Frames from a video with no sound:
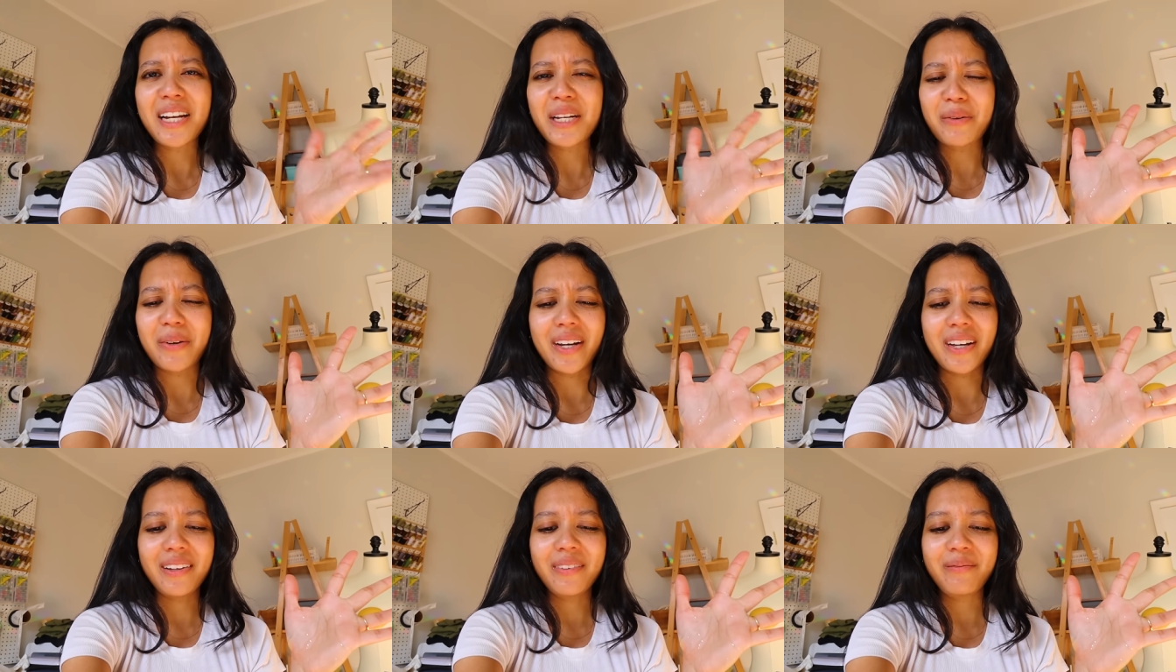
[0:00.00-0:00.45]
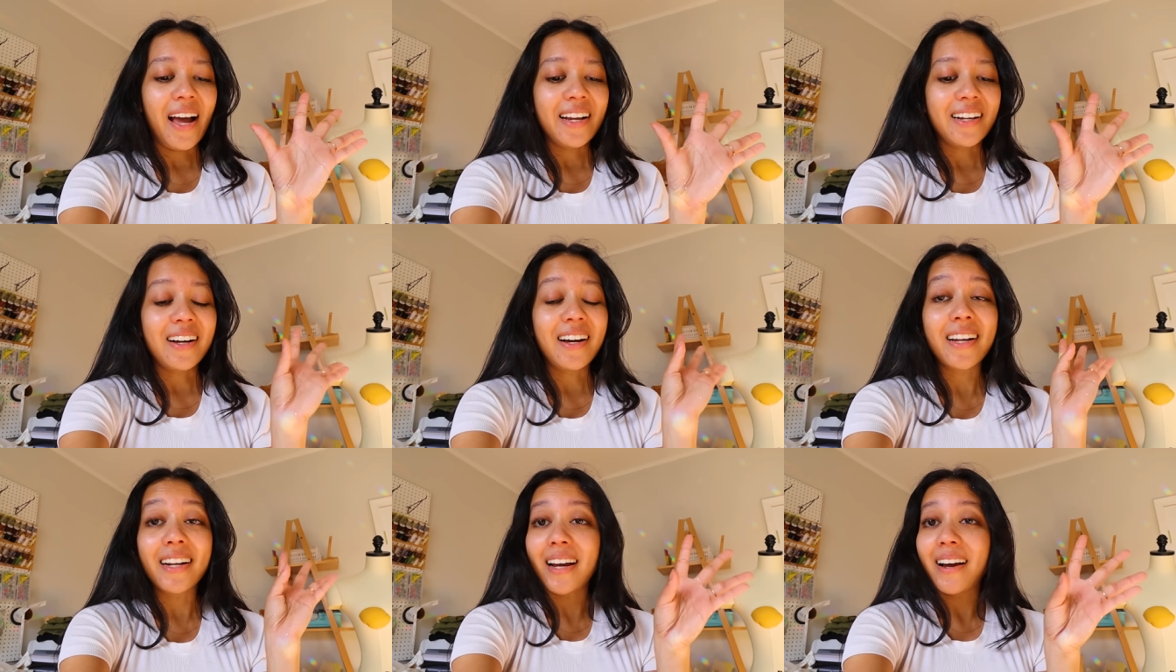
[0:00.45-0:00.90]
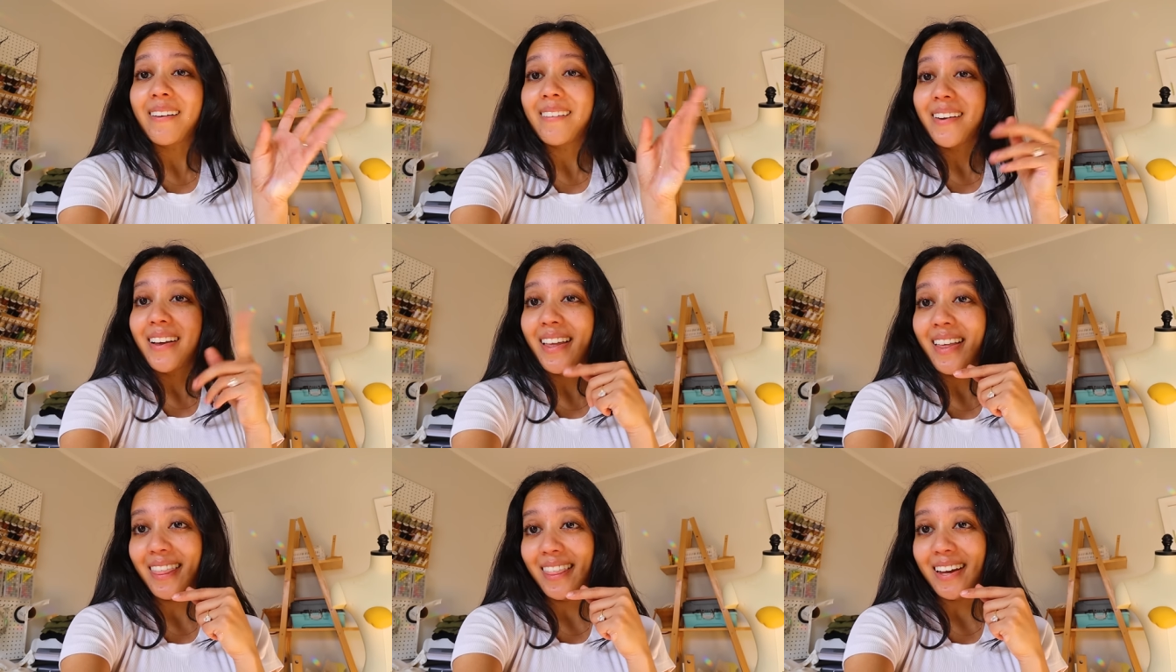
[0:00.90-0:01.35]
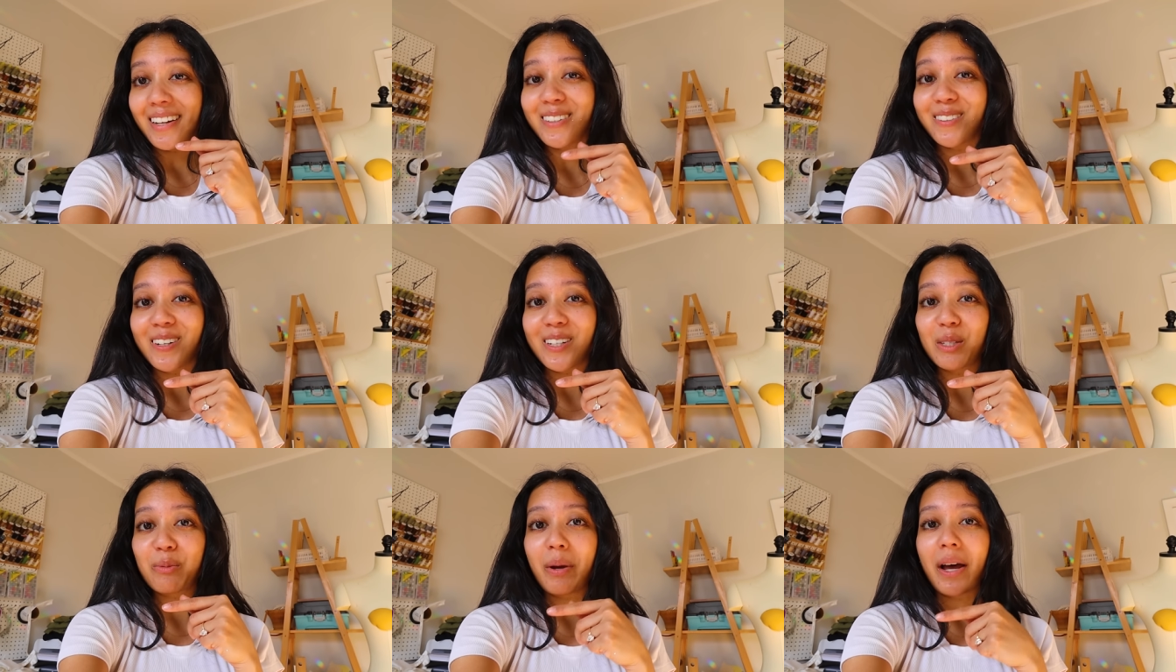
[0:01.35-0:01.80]
Anyway, I cut out that
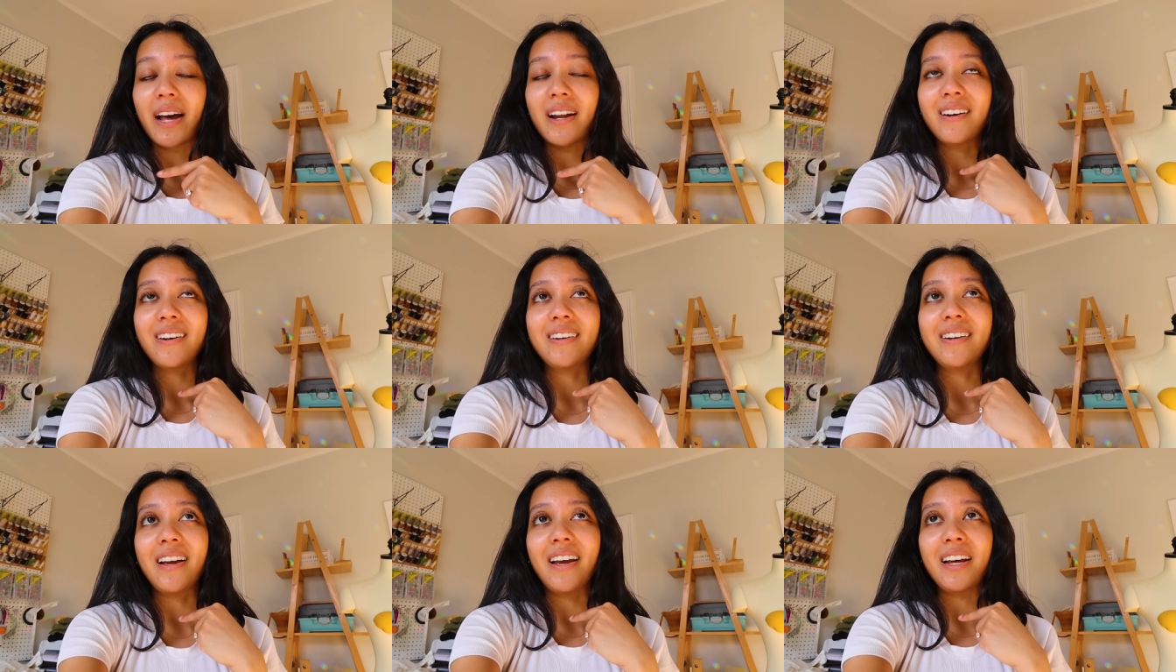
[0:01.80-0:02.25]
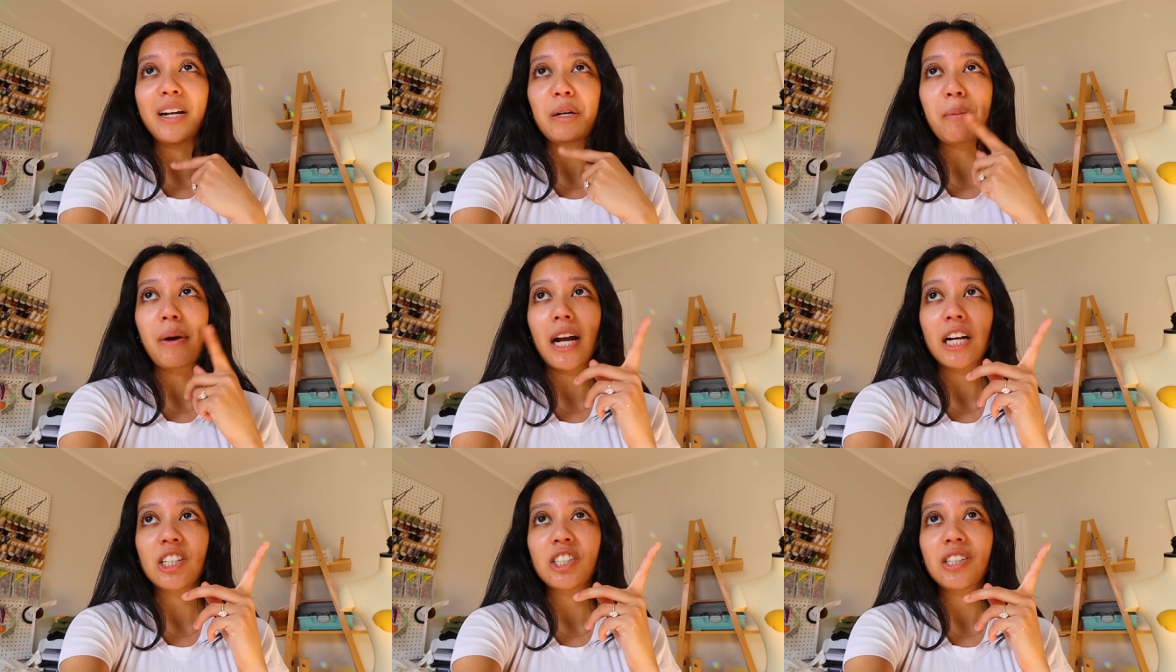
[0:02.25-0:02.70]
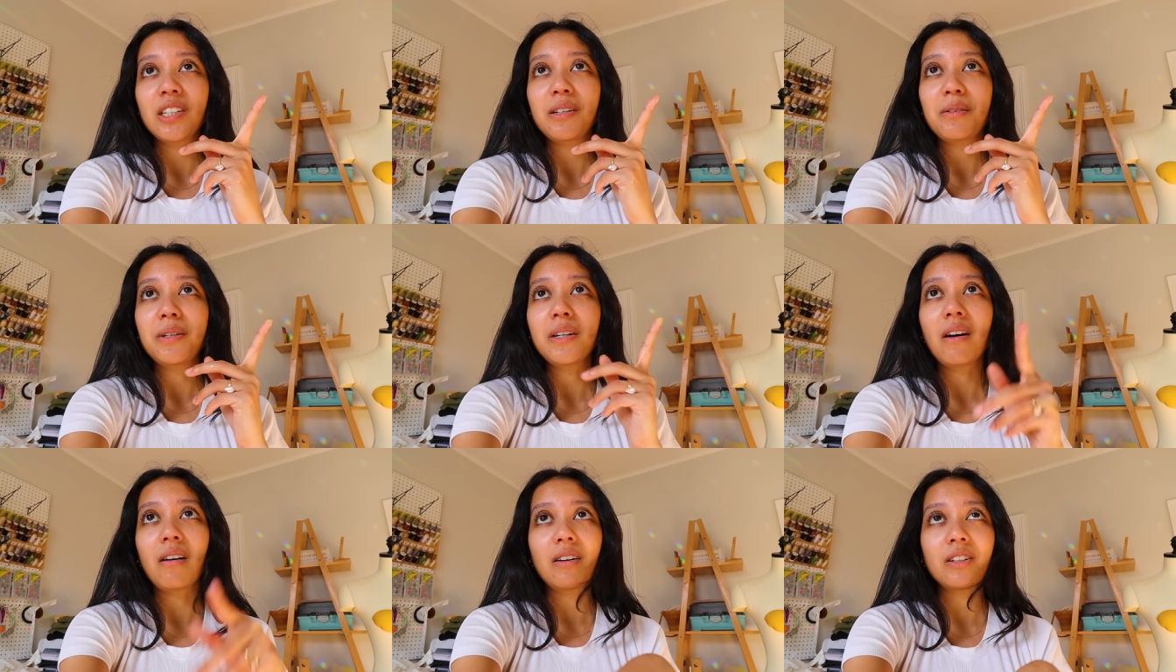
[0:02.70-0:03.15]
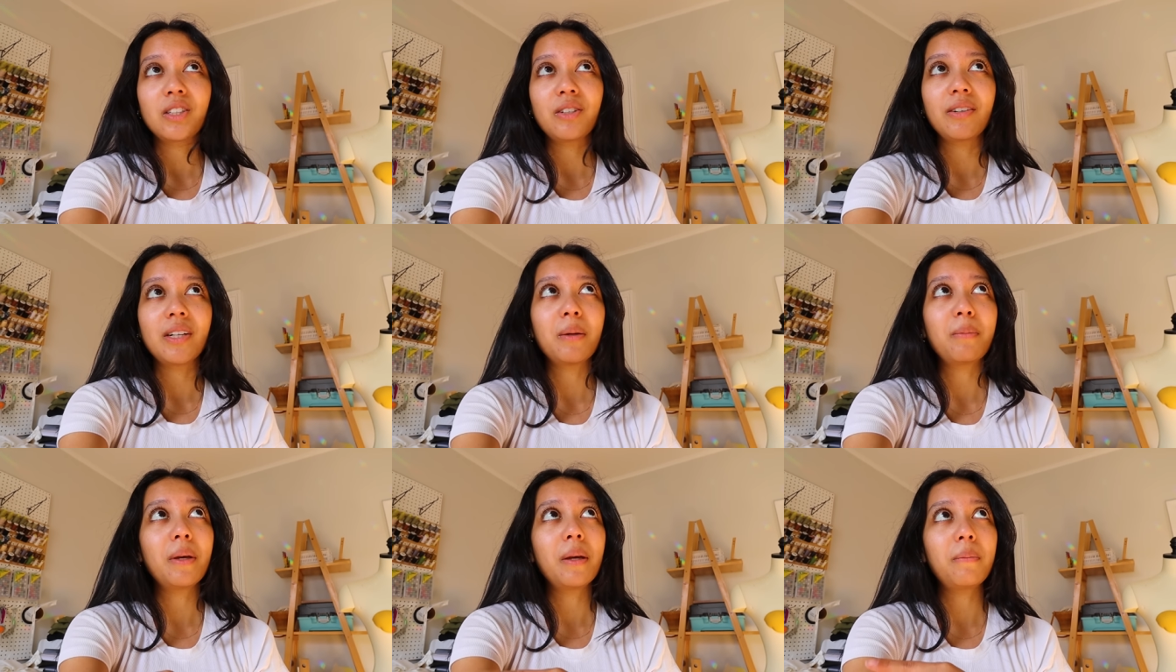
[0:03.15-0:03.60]
dress pattern and I'm actually going to
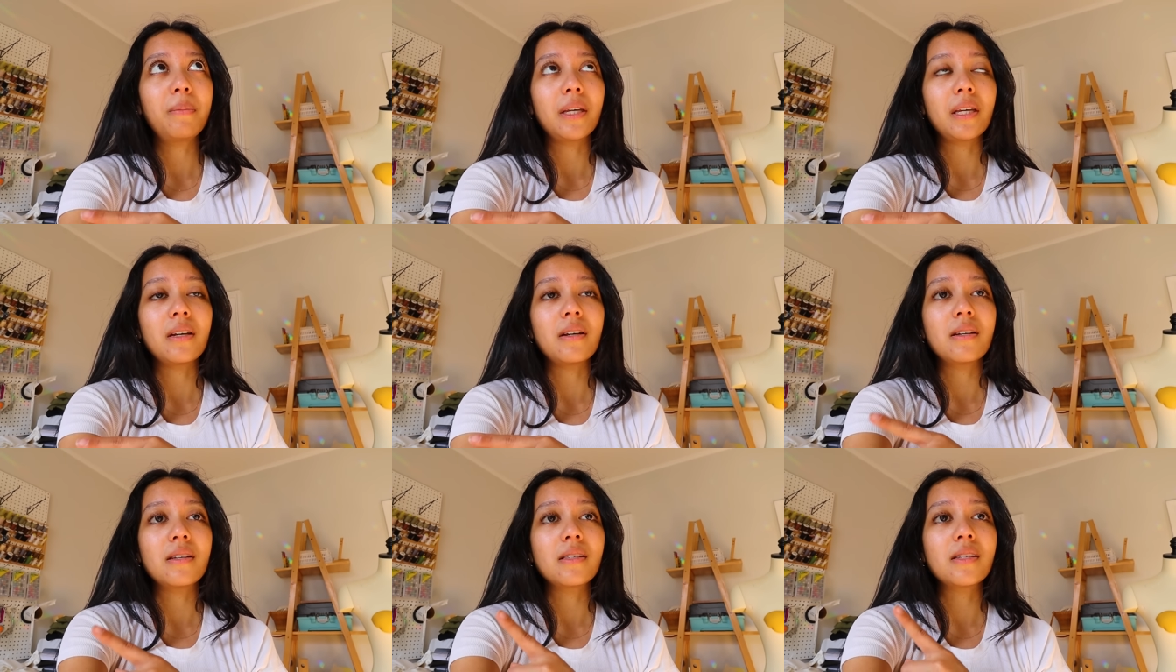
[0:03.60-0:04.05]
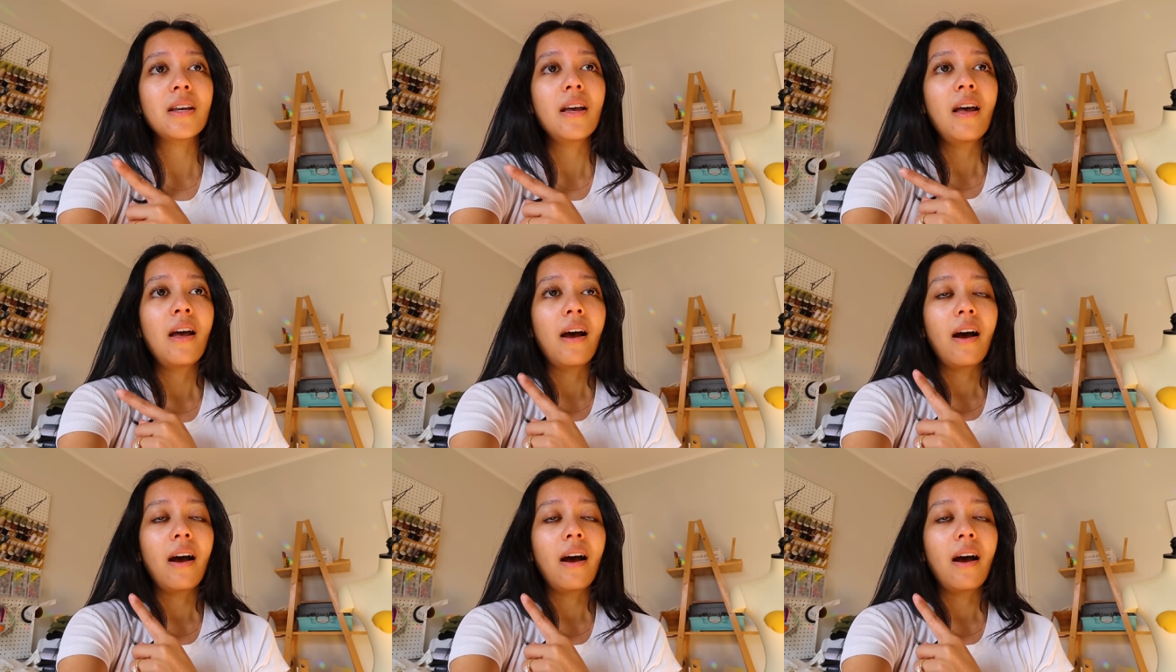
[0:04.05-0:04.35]
alter it a bit because